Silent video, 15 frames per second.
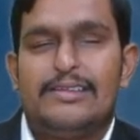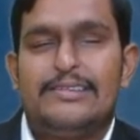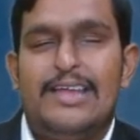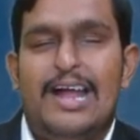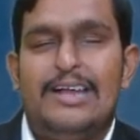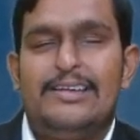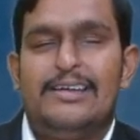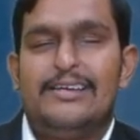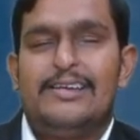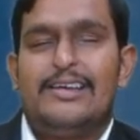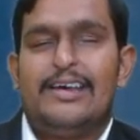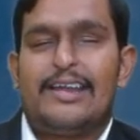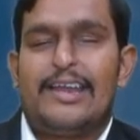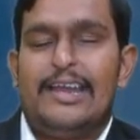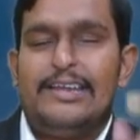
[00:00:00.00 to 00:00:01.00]
That
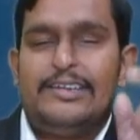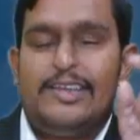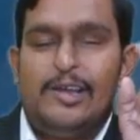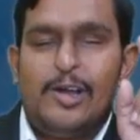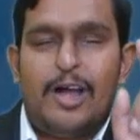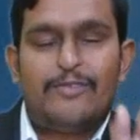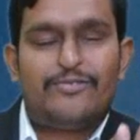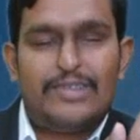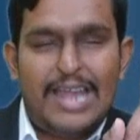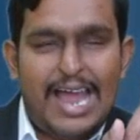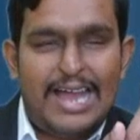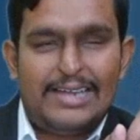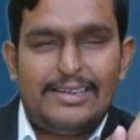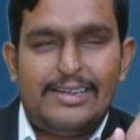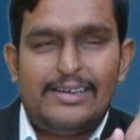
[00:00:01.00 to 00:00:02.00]
renting of
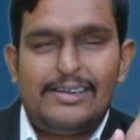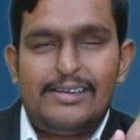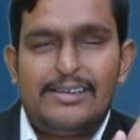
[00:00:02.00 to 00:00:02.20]
land,